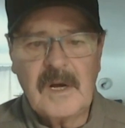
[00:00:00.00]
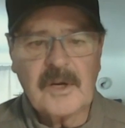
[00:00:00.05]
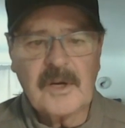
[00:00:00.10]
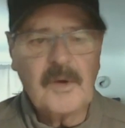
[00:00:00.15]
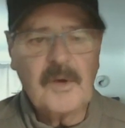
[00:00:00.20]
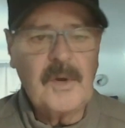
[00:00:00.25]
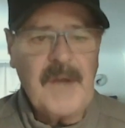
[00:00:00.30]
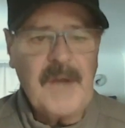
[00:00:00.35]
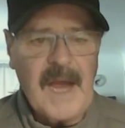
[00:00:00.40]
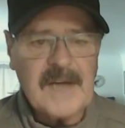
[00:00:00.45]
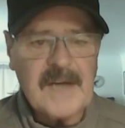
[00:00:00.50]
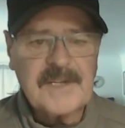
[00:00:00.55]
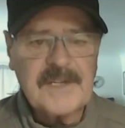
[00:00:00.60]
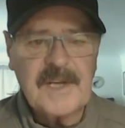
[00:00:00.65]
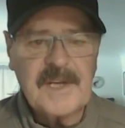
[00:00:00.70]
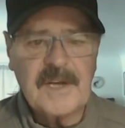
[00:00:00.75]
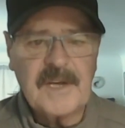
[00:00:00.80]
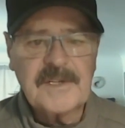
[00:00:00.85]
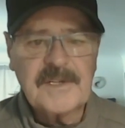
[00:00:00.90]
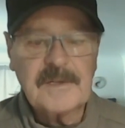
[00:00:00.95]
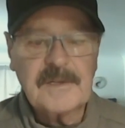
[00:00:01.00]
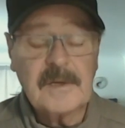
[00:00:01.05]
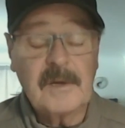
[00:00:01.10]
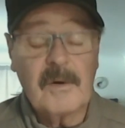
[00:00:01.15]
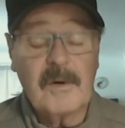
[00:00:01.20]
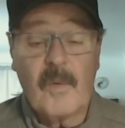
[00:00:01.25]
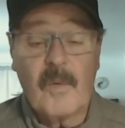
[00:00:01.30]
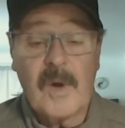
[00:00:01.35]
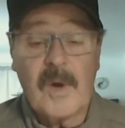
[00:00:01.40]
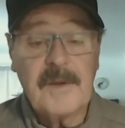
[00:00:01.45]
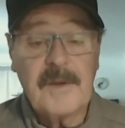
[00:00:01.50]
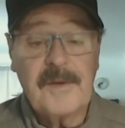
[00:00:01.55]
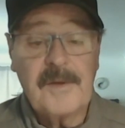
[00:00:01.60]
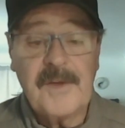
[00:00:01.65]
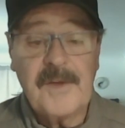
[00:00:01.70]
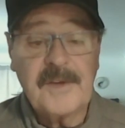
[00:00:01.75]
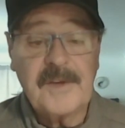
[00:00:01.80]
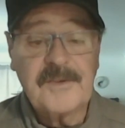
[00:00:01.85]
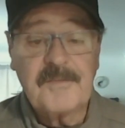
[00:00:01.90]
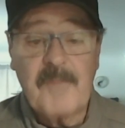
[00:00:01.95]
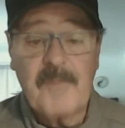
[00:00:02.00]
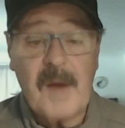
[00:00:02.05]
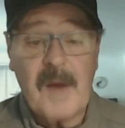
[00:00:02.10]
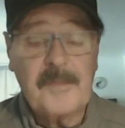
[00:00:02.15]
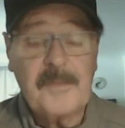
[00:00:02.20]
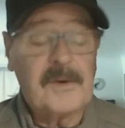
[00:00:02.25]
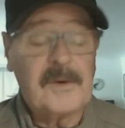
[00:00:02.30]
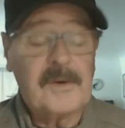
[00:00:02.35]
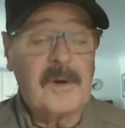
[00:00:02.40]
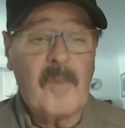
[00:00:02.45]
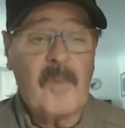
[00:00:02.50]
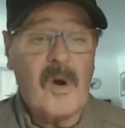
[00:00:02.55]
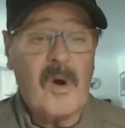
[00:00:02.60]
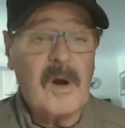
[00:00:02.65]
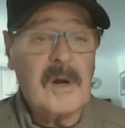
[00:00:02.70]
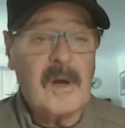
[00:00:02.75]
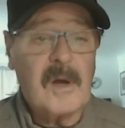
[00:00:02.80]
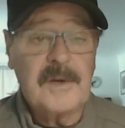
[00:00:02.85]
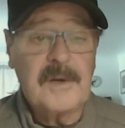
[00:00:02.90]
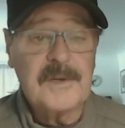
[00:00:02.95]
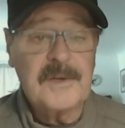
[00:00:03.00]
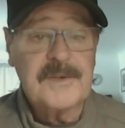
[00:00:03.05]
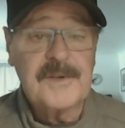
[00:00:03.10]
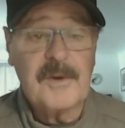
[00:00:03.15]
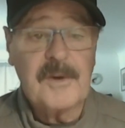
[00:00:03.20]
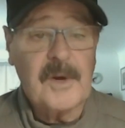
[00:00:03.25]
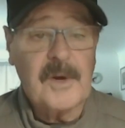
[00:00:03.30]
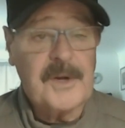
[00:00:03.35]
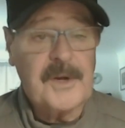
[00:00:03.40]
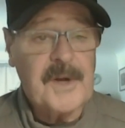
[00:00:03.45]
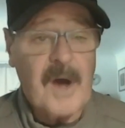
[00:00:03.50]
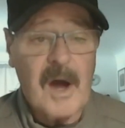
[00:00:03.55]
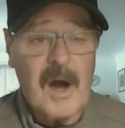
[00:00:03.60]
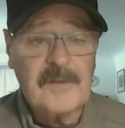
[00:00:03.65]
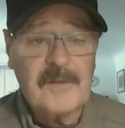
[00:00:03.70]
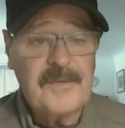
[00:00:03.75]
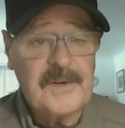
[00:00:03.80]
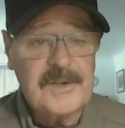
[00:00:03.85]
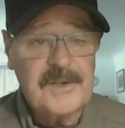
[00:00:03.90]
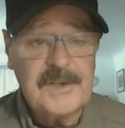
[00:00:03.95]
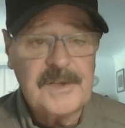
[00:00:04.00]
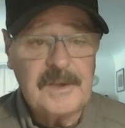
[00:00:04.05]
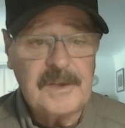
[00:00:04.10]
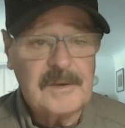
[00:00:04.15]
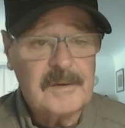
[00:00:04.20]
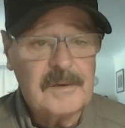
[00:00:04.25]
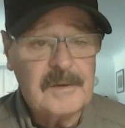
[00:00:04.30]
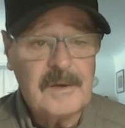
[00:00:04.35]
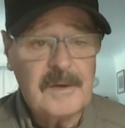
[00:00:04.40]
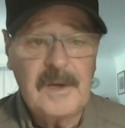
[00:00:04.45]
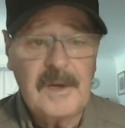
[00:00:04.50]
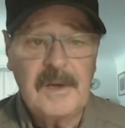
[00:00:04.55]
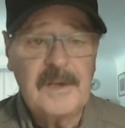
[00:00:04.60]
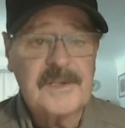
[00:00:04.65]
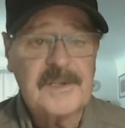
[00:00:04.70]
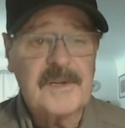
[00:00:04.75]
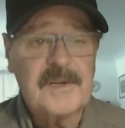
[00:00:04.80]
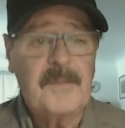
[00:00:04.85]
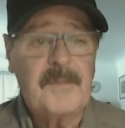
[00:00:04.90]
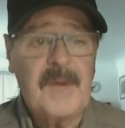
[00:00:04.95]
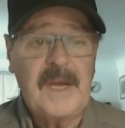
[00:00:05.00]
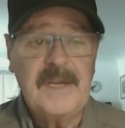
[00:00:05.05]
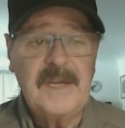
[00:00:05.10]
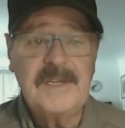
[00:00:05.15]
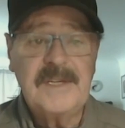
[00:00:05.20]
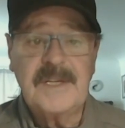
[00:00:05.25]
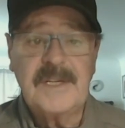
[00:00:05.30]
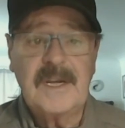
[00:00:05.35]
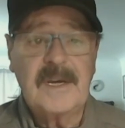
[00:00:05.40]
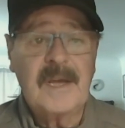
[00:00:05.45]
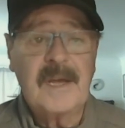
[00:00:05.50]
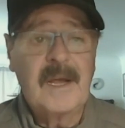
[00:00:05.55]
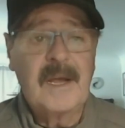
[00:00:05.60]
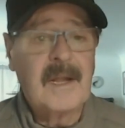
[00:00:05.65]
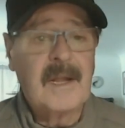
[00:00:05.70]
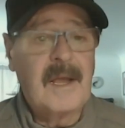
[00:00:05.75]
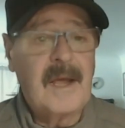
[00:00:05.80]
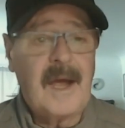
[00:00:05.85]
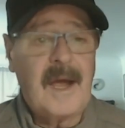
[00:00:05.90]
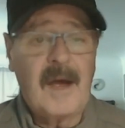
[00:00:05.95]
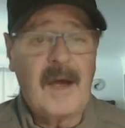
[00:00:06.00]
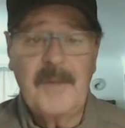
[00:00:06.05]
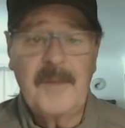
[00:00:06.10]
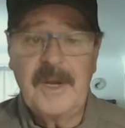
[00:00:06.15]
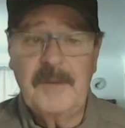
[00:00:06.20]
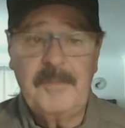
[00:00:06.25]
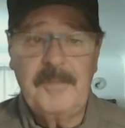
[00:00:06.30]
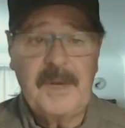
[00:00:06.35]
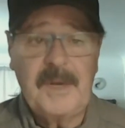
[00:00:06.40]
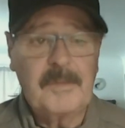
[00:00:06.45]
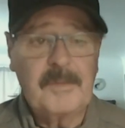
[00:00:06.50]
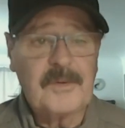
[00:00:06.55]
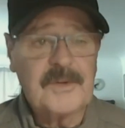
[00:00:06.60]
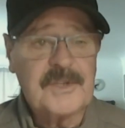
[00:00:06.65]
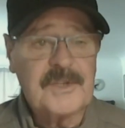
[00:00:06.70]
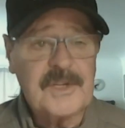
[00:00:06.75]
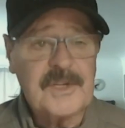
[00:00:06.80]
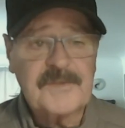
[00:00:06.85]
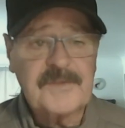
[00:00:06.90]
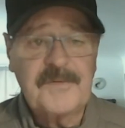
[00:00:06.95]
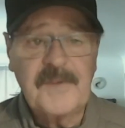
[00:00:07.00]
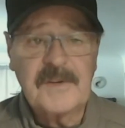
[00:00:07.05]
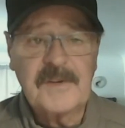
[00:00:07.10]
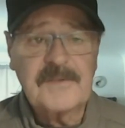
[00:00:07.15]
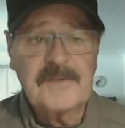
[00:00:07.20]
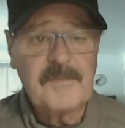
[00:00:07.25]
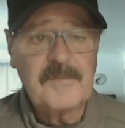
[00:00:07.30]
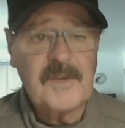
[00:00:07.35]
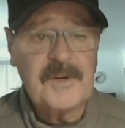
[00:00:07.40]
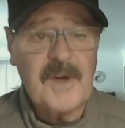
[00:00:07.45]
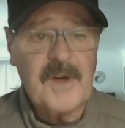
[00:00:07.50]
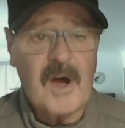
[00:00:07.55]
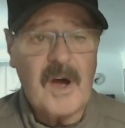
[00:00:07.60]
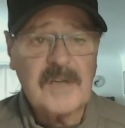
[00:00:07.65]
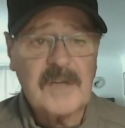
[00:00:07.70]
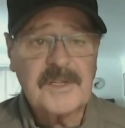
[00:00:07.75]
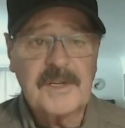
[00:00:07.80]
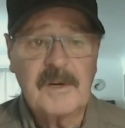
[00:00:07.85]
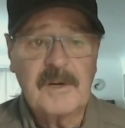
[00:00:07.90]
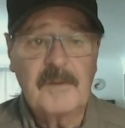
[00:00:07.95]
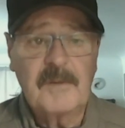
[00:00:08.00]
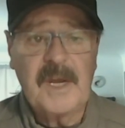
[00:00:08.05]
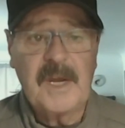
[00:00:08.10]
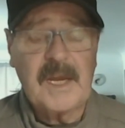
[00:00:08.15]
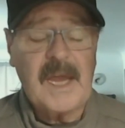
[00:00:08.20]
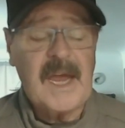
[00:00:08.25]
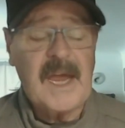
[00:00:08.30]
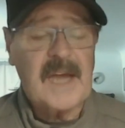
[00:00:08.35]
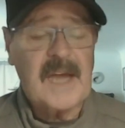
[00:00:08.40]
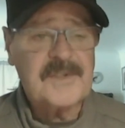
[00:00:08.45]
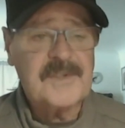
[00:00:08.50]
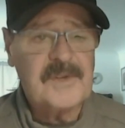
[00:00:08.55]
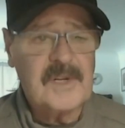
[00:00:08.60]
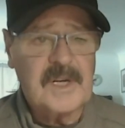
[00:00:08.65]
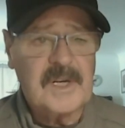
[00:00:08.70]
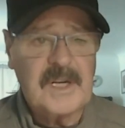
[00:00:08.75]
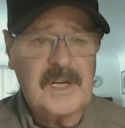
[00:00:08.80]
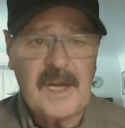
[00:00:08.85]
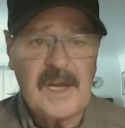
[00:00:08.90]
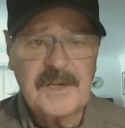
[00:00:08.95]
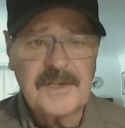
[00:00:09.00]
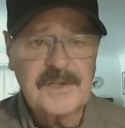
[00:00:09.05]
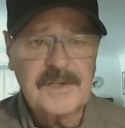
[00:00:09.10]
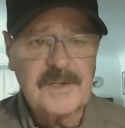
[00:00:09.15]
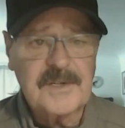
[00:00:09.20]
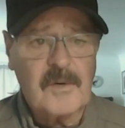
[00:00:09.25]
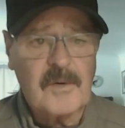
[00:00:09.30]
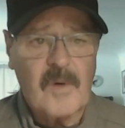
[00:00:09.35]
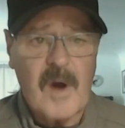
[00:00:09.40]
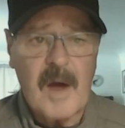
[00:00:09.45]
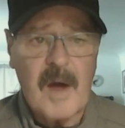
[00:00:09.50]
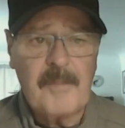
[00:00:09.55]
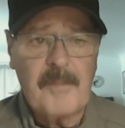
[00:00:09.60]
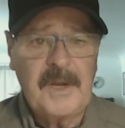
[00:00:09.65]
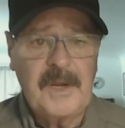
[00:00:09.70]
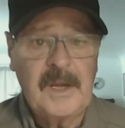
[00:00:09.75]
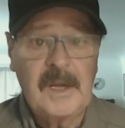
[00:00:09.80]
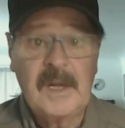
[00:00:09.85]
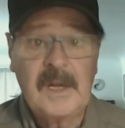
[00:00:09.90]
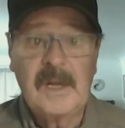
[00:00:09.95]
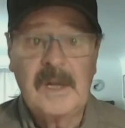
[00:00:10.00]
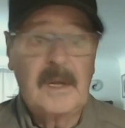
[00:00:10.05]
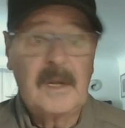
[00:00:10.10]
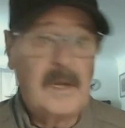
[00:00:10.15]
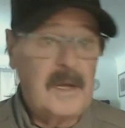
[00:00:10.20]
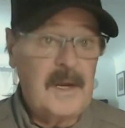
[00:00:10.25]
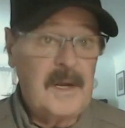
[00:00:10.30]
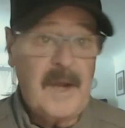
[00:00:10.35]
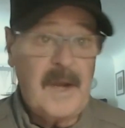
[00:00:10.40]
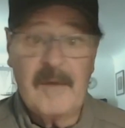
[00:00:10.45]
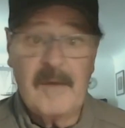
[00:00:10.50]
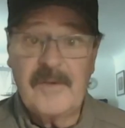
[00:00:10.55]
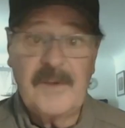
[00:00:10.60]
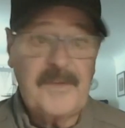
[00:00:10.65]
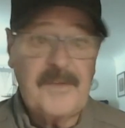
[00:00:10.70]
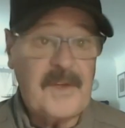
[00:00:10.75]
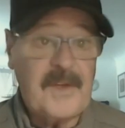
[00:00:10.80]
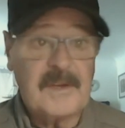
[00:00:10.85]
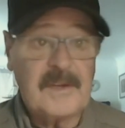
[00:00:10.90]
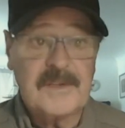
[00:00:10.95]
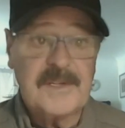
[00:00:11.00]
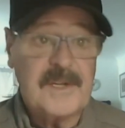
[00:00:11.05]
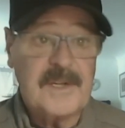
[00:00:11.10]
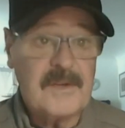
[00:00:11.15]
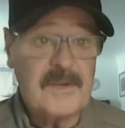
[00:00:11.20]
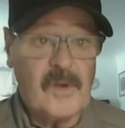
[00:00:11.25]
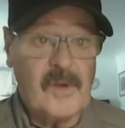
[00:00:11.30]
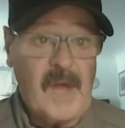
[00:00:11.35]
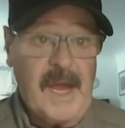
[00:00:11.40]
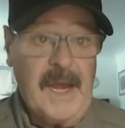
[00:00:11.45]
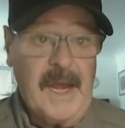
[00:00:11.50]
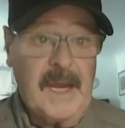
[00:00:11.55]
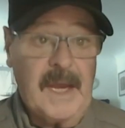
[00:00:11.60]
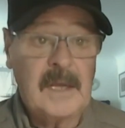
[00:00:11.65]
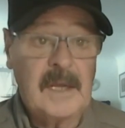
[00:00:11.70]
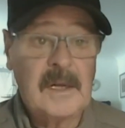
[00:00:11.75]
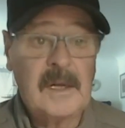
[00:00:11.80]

good access. You know, one of the things that's popular at Mardon is their dock fishing. It's amazing how many people just fish from the docks there and make excellent catches of crappie and everything that's in the lake.